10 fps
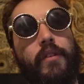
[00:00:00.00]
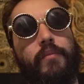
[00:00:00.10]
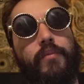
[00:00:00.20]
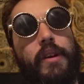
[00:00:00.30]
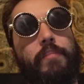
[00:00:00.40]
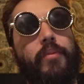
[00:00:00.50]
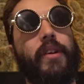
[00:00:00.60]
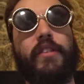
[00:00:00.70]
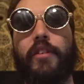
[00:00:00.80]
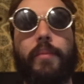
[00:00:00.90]

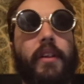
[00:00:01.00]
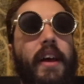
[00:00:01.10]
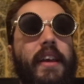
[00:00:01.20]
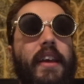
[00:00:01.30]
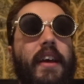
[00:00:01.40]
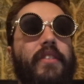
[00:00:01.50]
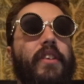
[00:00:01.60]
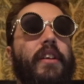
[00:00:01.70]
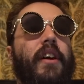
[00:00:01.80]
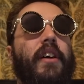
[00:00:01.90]
reprintable, I guess,
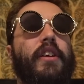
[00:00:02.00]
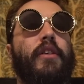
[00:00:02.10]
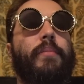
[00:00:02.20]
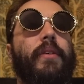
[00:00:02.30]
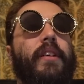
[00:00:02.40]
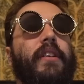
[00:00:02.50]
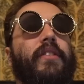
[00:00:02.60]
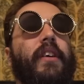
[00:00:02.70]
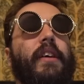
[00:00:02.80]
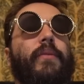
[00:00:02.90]
an audiobook is
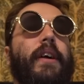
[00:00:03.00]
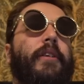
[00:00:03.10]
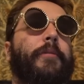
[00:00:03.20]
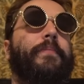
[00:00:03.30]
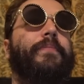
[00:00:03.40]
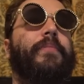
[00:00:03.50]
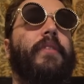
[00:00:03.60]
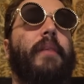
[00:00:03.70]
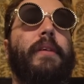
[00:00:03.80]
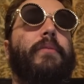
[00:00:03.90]
like, well,
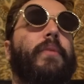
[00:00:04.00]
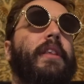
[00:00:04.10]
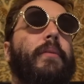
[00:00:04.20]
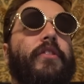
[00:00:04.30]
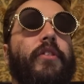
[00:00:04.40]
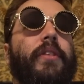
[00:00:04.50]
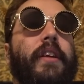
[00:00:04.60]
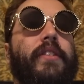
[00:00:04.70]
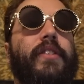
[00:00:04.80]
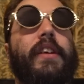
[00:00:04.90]
I mean, when they were sold
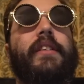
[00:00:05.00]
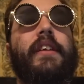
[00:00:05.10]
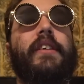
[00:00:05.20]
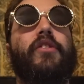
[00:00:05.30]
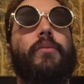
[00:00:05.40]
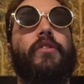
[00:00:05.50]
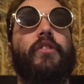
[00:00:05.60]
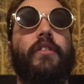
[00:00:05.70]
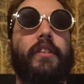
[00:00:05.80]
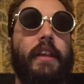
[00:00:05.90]
on CDs, it was
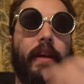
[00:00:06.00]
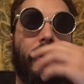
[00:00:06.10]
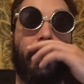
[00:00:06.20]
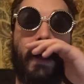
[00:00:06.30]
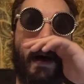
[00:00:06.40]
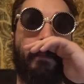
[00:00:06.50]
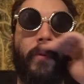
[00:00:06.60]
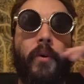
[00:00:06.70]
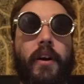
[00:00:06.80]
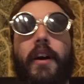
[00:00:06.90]
certainly like a lot
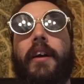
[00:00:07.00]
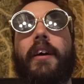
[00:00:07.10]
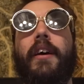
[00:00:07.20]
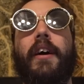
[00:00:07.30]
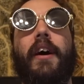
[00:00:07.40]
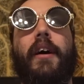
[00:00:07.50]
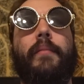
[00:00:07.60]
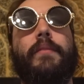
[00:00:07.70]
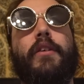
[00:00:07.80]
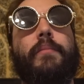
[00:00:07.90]
more,
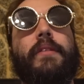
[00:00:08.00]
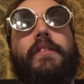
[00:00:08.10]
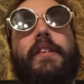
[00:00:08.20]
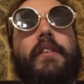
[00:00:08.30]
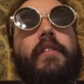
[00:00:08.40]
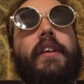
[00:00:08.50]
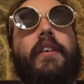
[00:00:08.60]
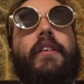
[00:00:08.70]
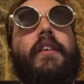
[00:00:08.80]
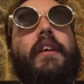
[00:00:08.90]
um, you know,
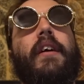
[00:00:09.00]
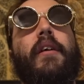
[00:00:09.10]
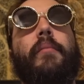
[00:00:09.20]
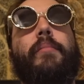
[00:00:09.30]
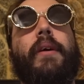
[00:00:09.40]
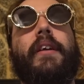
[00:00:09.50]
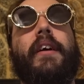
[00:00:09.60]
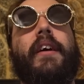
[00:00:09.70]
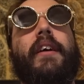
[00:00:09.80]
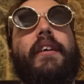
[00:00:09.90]
material. But
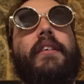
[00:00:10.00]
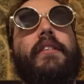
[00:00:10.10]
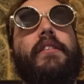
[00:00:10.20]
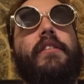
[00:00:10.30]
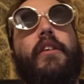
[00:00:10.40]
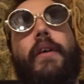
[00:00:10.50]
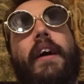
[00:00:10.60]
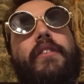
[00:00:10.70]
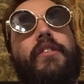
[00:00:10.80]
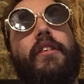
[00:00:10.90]
uh, you know,
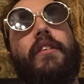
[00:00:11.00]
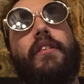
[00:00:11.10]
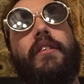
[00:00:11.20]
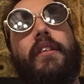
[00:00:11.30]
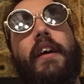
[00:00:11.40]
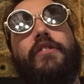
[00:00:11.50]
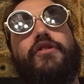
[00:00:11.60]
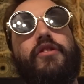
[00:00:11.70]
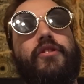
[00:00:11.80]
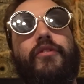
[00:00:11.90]
as a as
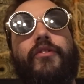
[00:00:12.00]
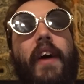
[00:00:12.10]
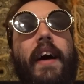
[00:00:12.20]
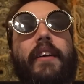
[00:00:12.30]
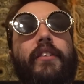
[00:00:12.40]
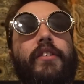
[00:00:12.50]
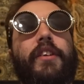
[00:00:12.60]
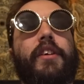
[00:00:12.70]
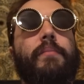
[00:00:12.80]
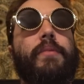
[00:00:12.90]
just files on
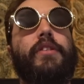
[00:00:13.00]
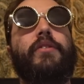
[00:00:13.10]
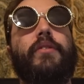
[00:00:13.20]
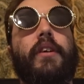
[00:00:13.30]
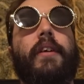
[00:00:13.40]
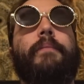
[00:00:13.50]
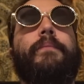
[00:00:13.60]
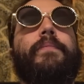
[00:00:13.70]
a computer,